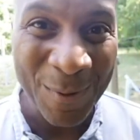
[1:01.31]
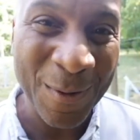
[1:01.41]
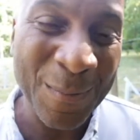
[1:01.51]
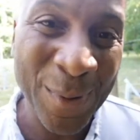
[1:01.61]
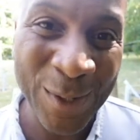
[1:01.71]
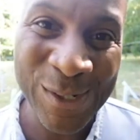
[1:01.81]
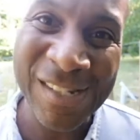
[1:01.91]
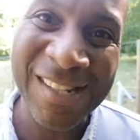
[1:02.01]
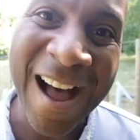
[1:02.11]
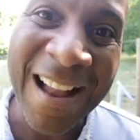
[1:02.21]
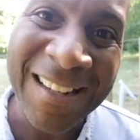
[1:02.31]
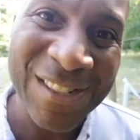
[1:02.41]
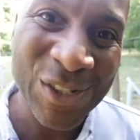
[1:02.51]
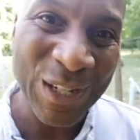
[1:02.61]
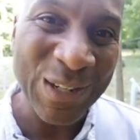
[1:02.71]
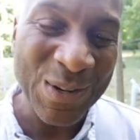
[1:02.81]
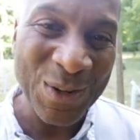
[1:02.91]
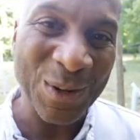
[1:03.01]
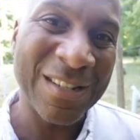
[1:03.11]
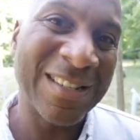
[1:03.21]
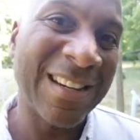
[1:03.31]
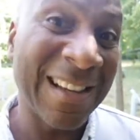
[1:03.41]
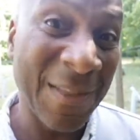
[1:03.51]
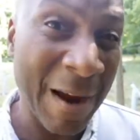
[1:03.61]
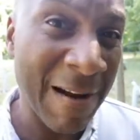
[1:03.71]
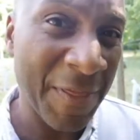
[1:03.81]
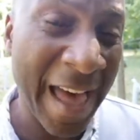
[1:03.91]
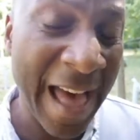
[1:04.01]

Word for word: from Purchase College in New York City and they're at the